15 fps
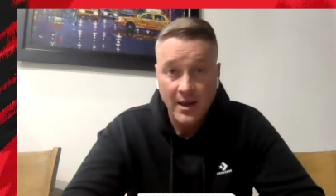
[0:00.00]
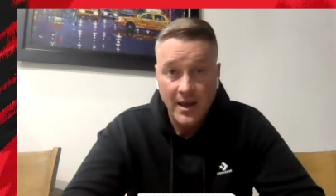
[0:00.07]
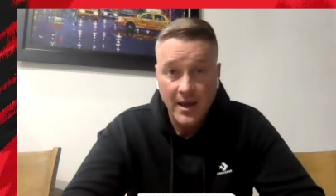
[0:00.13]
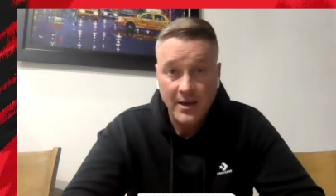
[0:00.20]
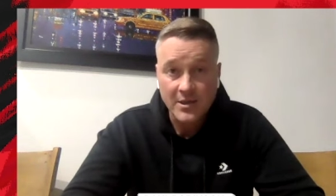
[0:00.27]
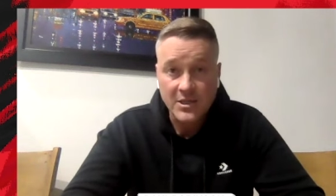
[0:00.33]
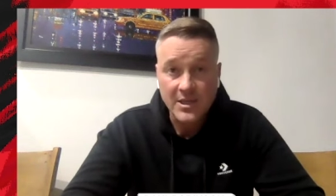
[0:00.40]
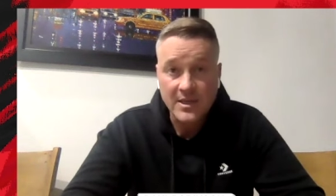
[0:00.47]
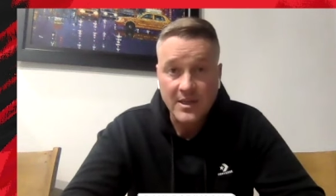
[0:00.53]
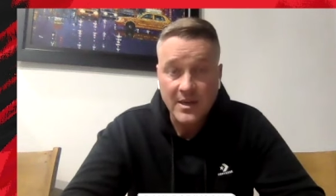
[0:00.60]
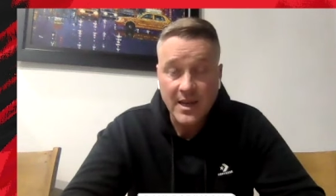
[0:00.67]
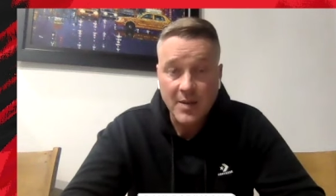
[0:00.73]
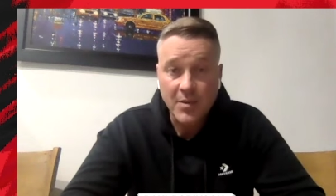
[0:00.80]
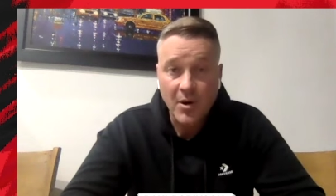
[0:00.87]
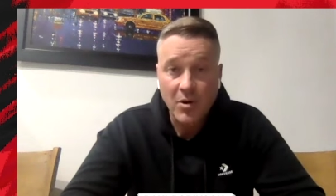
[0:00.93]
He could see that
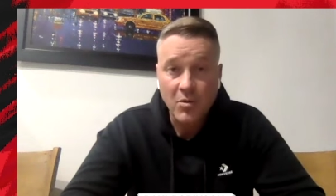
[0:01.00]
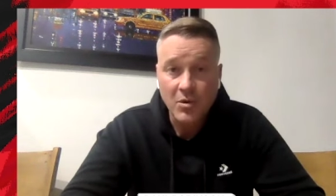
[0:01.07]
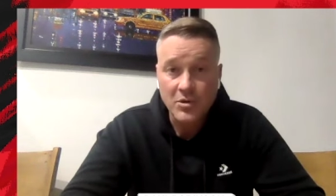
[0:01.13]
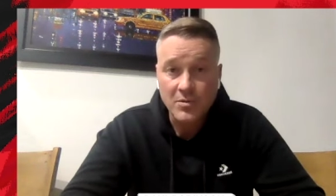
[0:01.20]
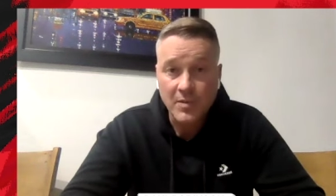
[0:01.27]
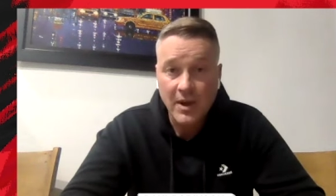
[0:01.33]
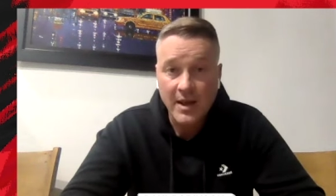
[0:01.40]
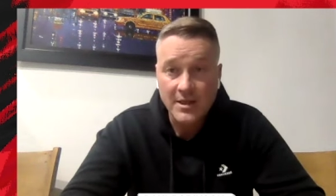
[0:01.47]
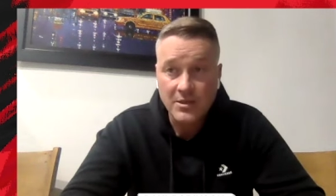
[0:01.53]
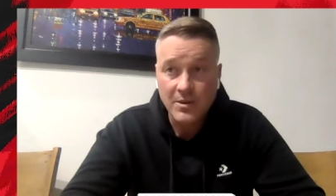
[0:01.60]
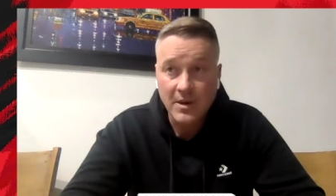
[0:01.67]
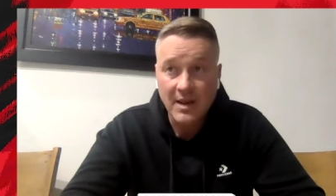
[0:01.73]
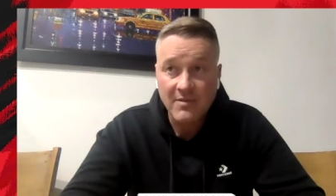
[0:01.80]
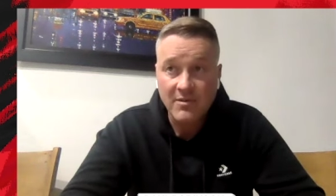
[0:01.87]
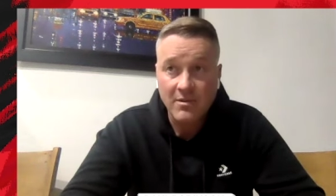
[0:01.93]
Nick Pope wasn't playing to a
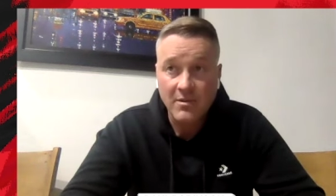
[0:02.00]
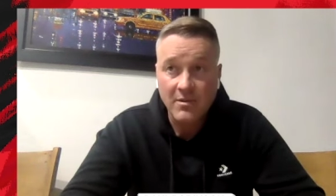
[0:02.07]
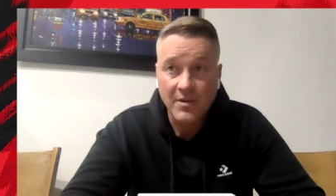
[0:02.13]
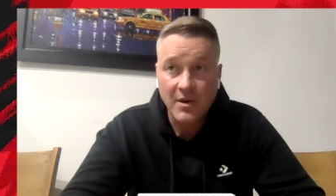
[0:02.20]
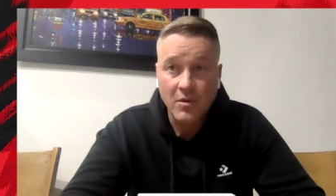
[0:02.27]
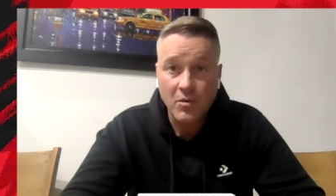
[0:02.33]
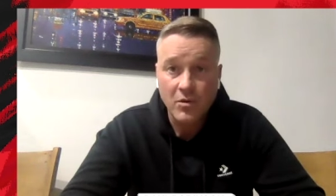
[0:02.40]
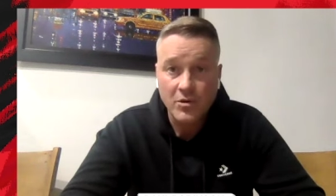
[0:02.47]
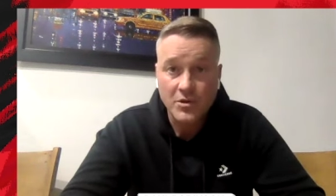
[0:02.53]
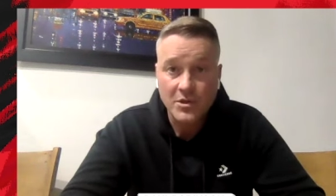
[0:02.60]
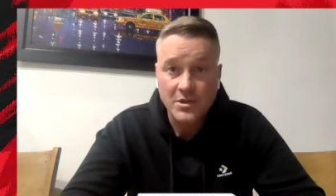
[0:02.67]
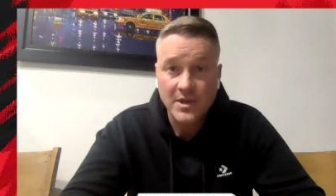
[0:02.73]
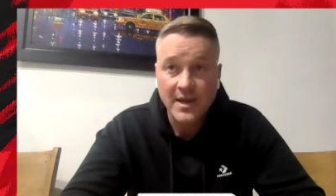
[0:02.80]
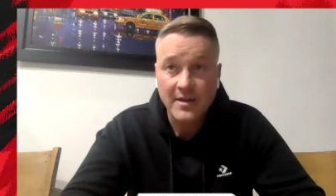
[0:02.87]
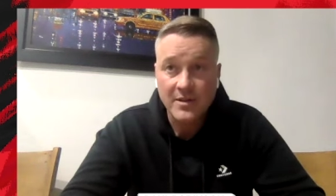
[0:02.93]
level that would
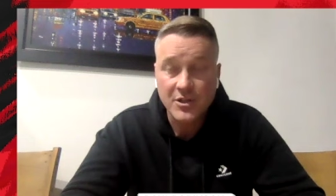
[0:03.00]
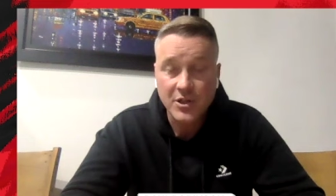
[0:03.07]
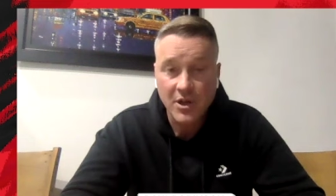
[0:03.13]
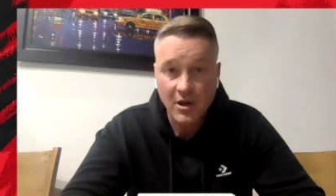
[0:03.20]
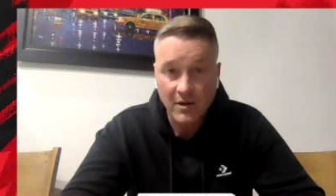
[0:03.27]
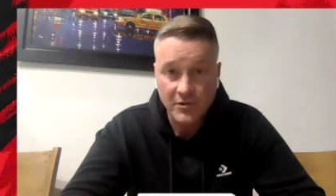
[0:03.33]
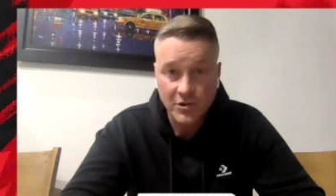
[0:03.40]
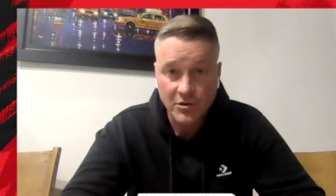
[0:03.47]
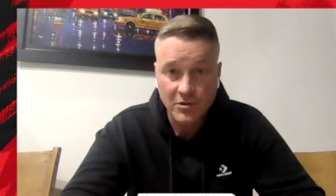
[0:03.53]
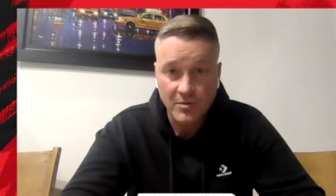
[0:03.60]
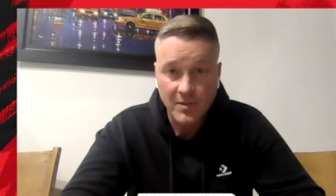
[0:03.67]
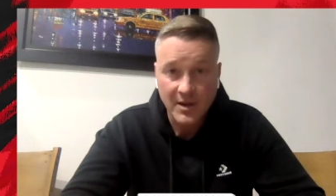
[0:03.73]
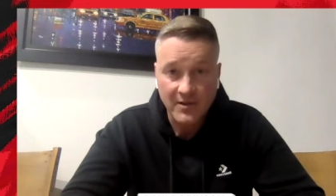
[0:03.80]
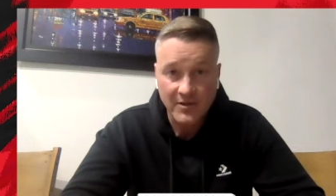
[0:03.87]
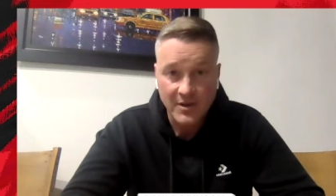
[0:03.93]
take the shirt off Jordan
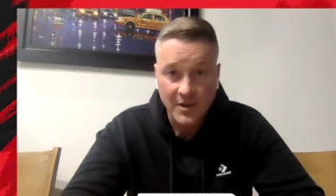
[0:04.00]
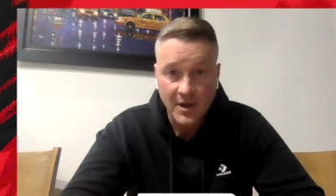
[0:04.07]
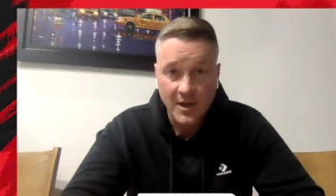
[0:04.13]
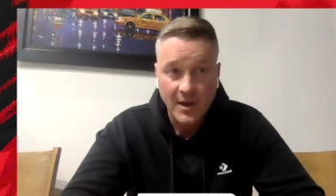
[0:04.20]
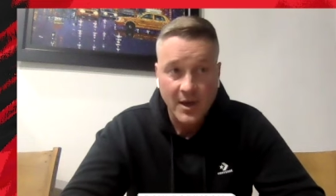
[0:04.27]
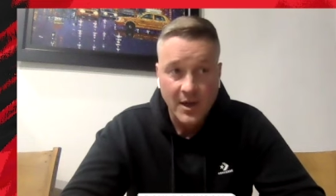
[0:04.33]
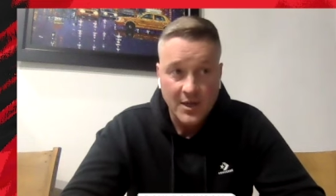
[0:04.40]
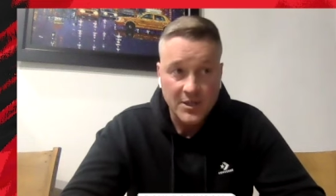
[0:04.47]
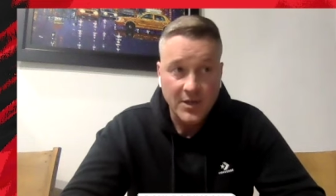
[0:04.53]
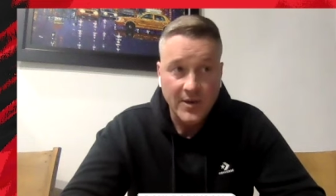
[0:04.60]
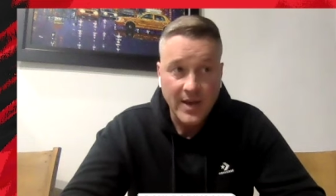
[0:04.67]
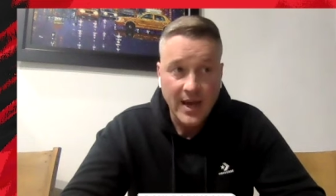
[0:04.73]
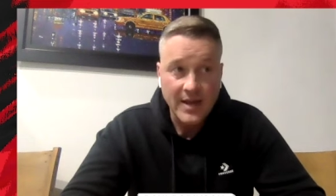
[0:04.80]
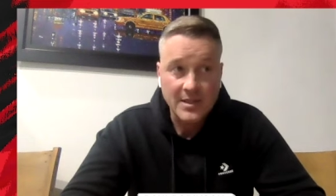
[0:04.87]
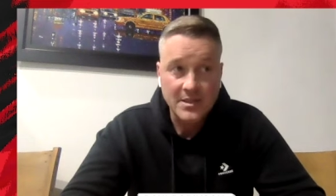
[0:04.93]
Pickford. So
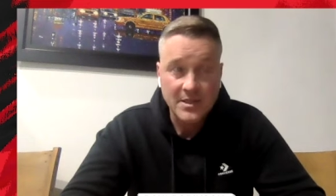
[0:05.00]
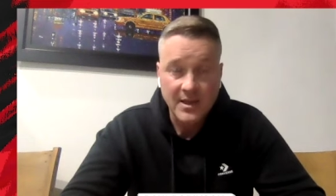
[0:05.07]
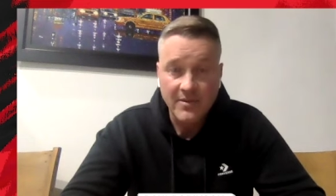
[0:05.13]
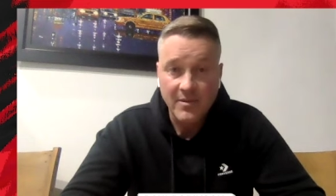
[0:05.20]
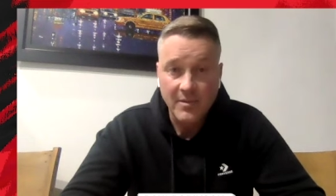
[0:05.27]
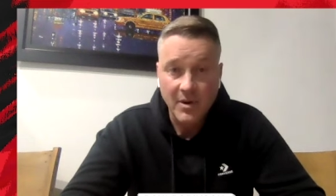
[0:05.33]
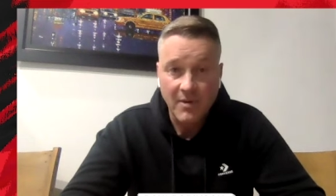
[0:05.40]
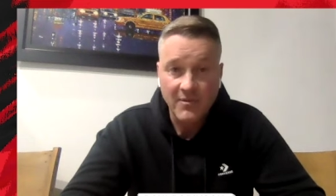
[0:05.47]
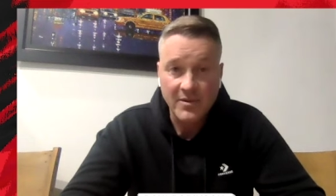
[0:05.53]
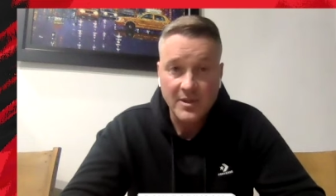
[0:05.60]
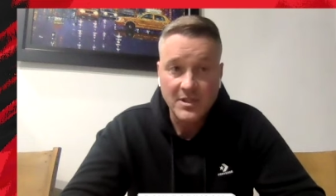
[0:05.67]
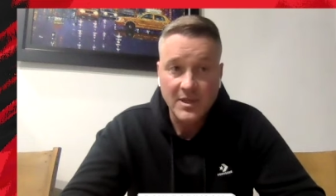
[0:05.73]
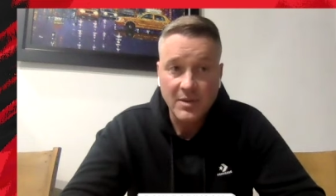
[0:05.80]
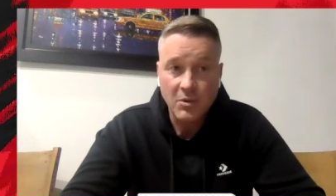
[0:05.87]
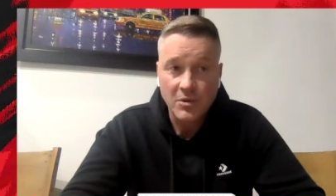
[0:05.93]
he had to give him
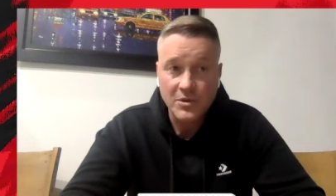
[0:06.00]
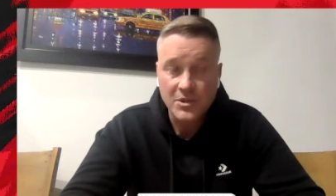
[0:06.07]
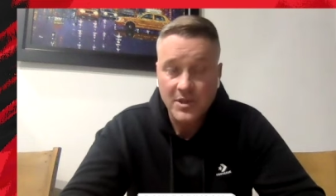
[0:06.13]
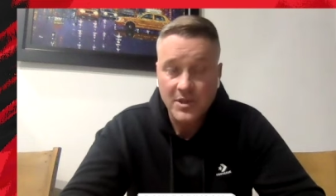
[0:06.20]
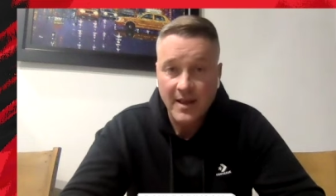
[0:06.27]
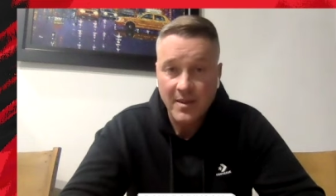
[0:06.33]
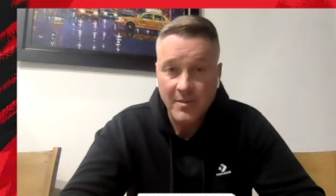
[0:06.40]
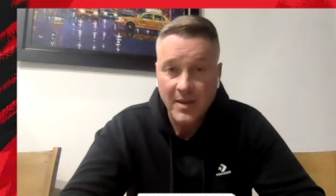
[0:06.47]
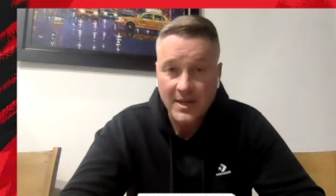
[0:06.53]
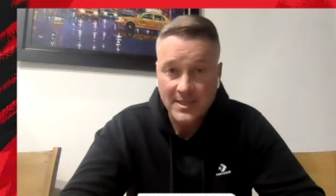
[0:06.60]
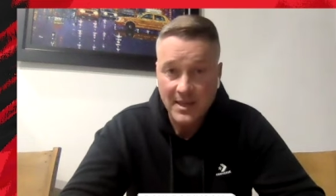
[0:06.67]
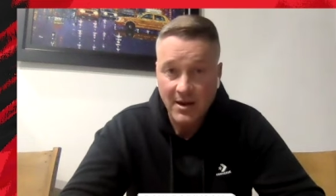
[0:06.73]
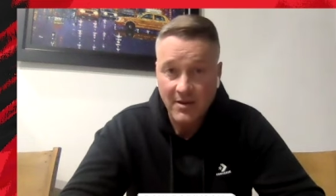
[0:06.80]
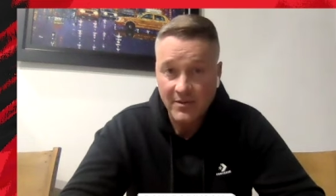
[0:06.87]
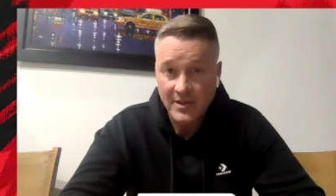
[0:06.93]
confidence, and he wants to get the
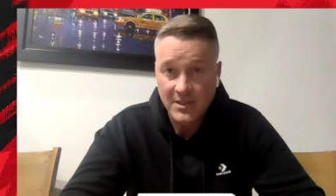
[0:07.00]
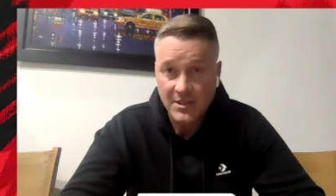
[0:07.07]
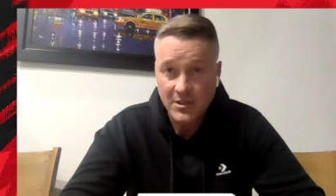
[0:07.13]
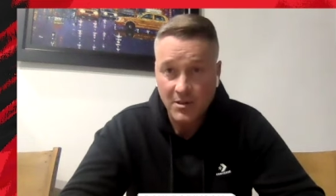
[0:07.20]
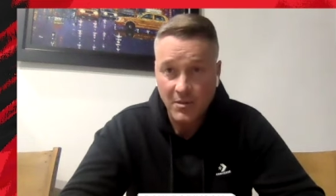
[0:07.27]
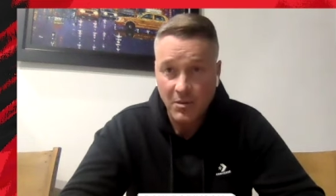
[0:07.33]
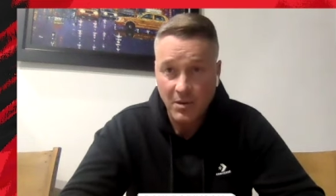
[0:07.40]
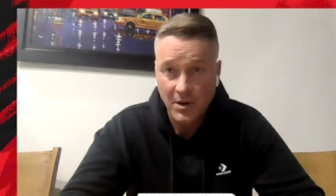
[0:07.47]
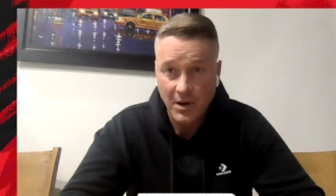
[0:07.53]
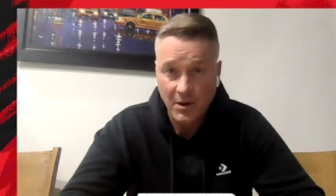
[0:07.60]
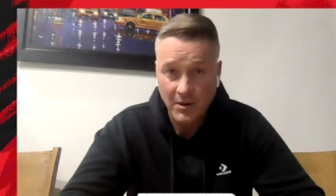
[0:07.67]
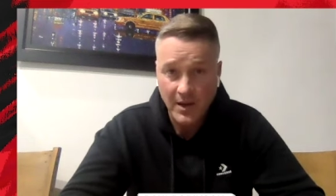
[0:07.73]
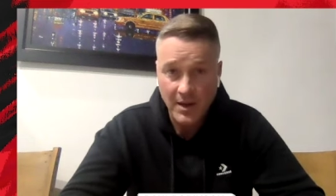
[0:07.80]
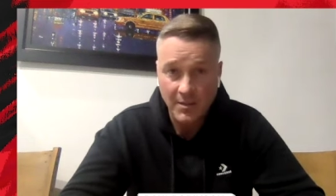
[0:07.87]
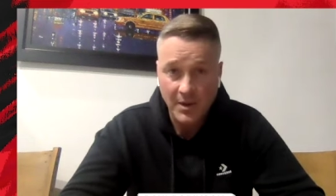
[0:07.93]
best out of his number one
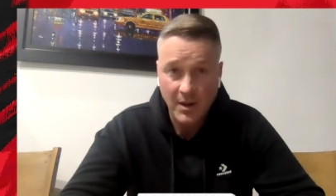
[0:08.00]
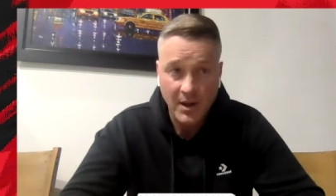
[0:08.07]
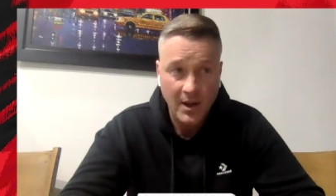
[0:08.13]
goalkeeper.